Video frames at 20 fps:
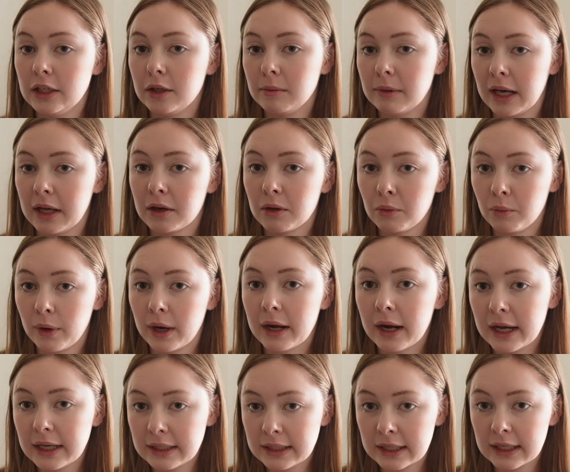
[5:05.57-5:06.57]
No matter what
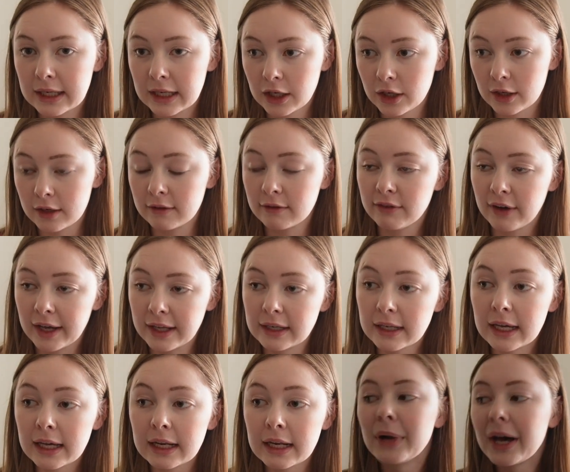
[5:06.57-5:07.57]
I did, I couldn't find
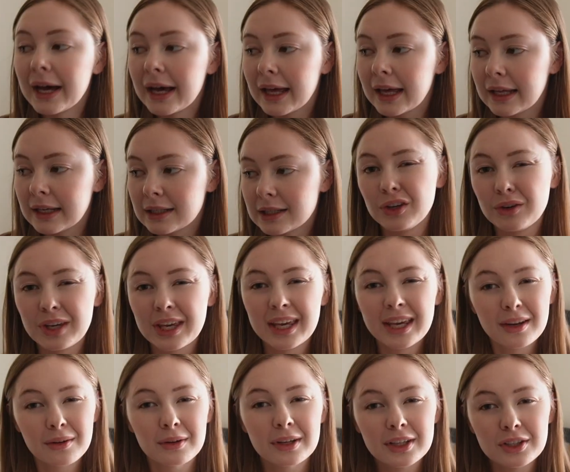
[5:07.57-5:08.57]
it. But you
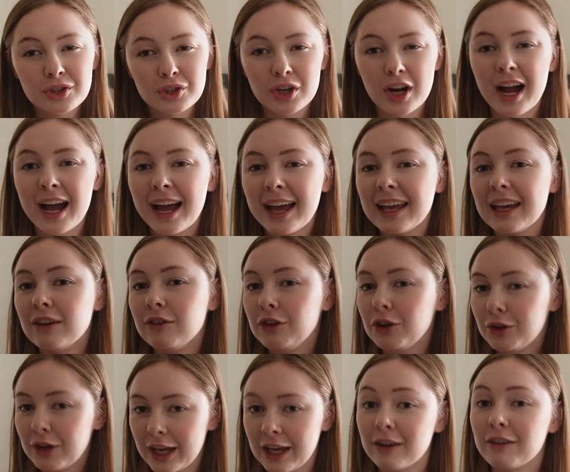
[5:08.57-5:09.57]
can't really try if
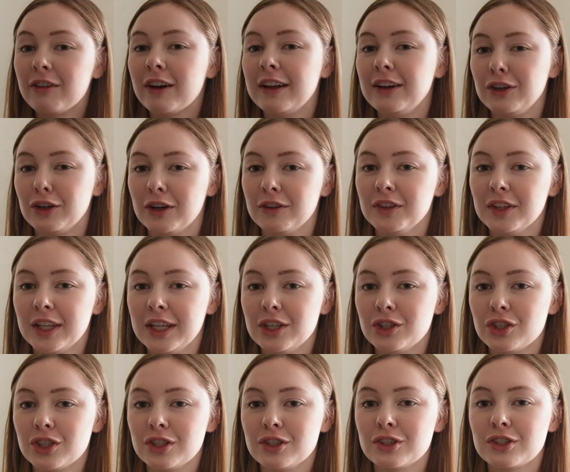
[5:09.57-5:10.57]
you can't find an
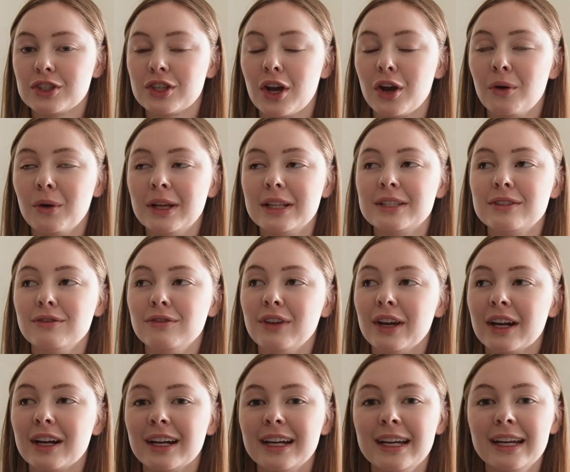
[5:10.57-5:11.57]
ovulation. So it's
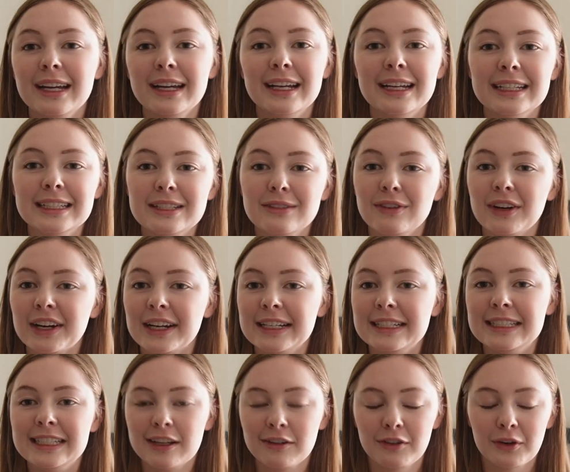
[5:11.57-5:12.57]
very, it's very
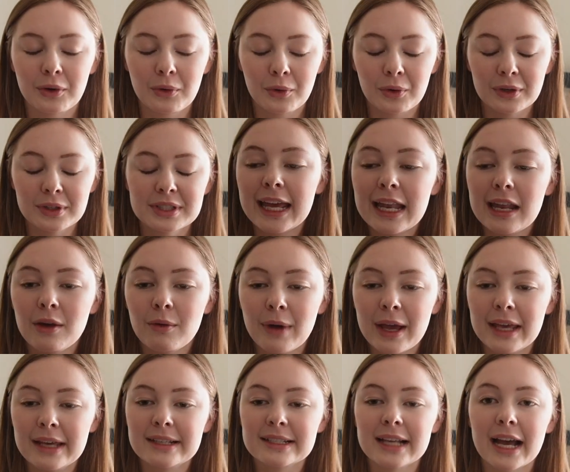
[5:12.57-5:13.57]
difficult.
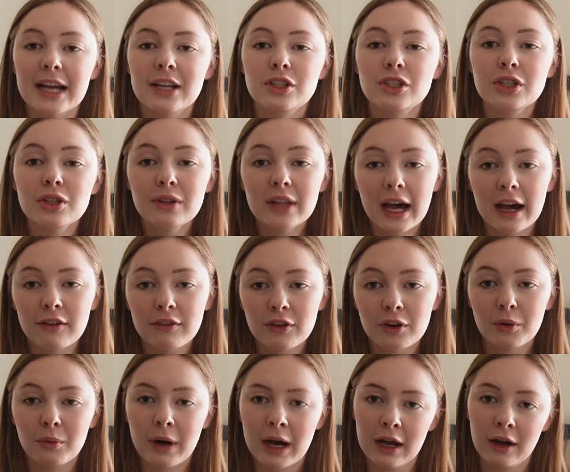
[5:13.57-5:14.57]
Anyways, I do that
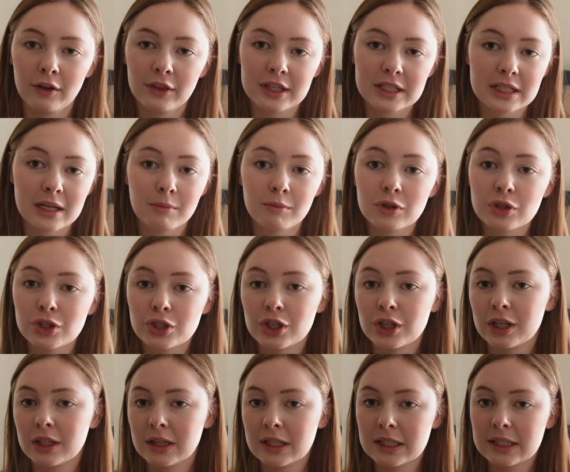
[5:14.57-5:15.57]
for a while. The
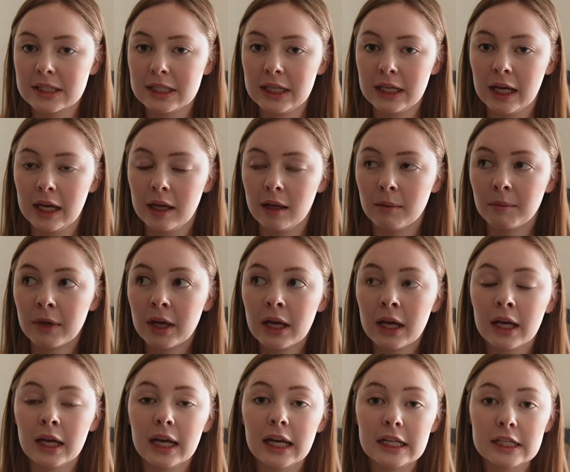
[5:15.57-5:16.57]
temperature and the CM,
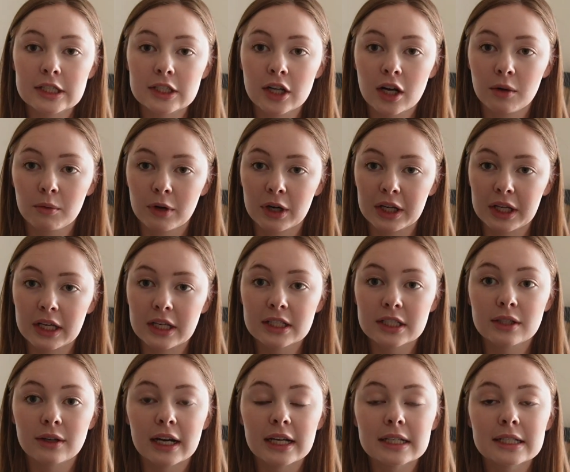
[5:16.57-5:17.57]
it's not working.
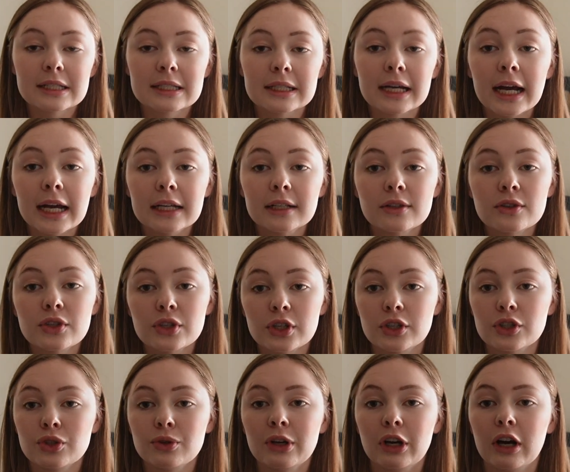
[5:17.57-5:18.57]
So I decide to
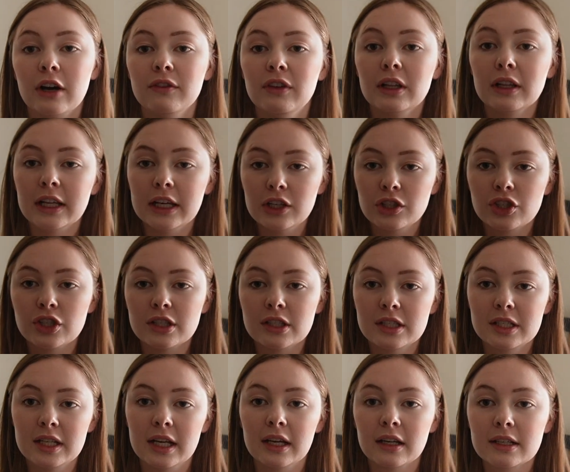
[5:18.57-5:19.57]
start doing ovulation
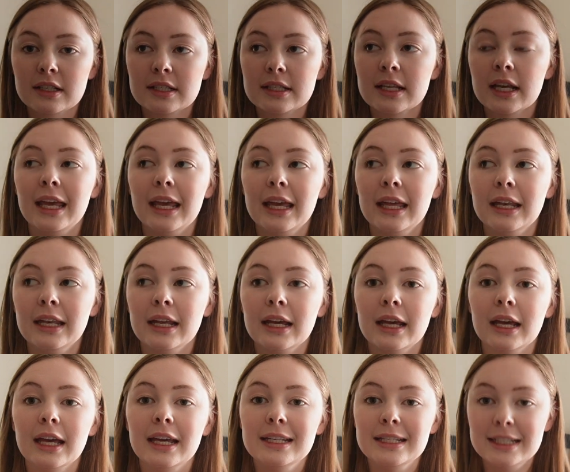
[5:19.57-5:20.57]
sticks in
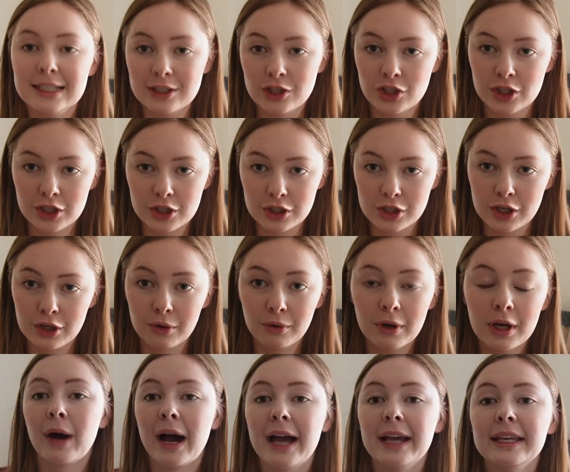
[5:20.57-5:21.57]
addition
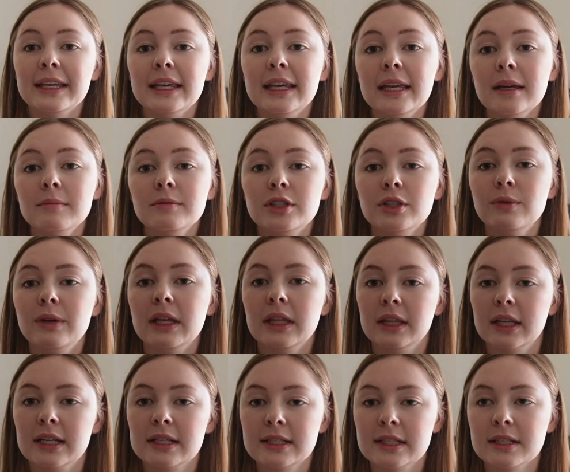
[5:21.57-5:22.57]
to. I keep doing
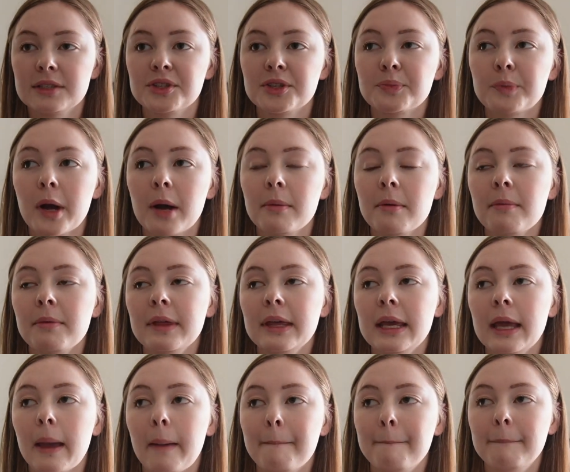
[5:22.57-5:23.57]
this. This is
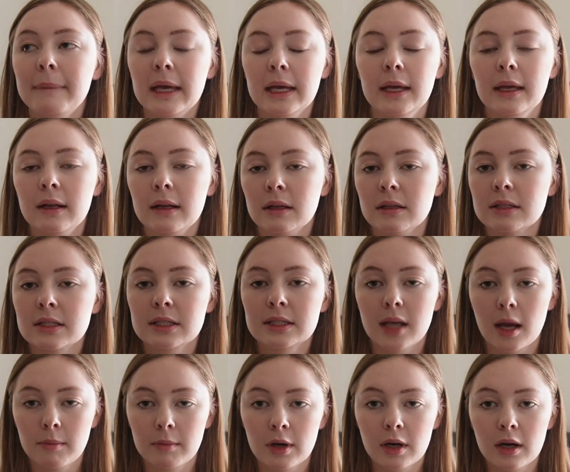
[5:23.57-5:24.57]
probably
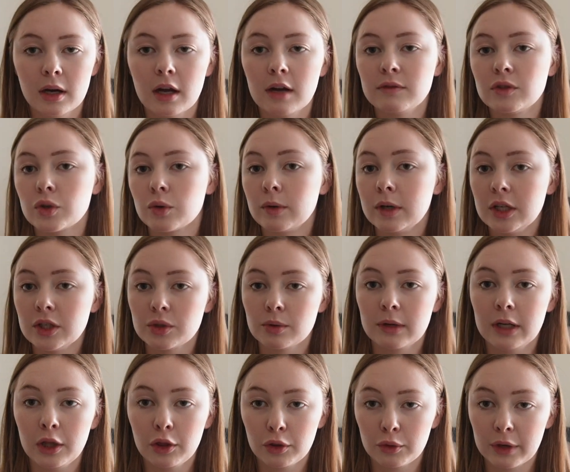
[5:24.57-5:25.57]
mid-summer of
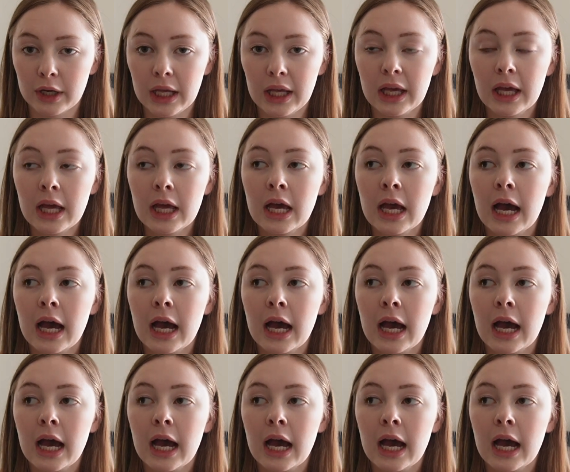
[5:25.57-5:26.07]
2023.